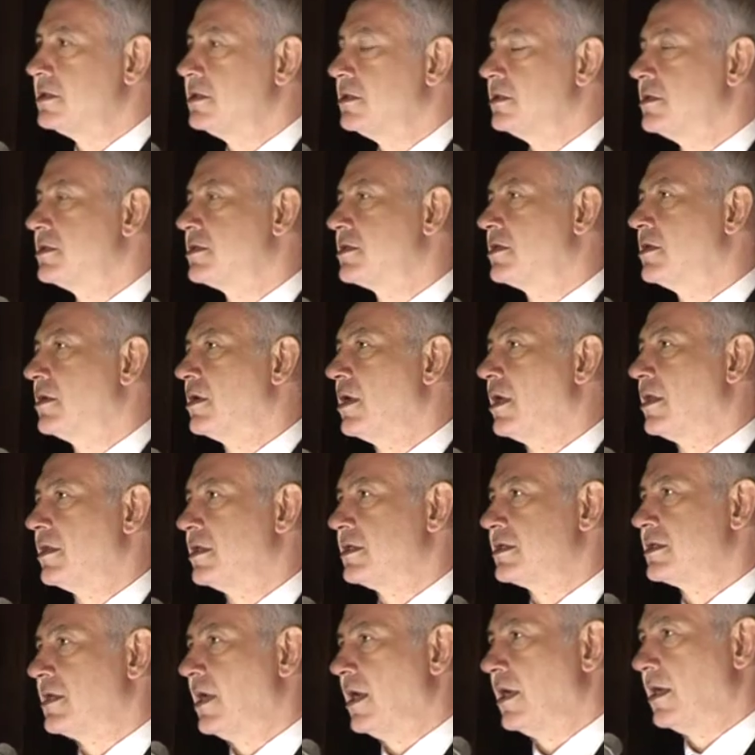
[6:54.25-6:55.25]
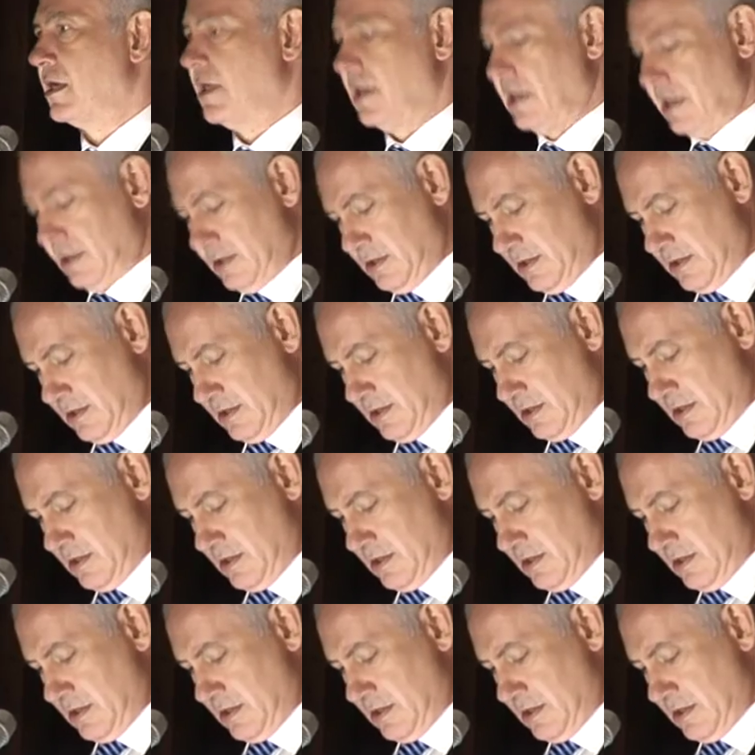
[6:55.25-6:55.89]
who stood on the sidelines.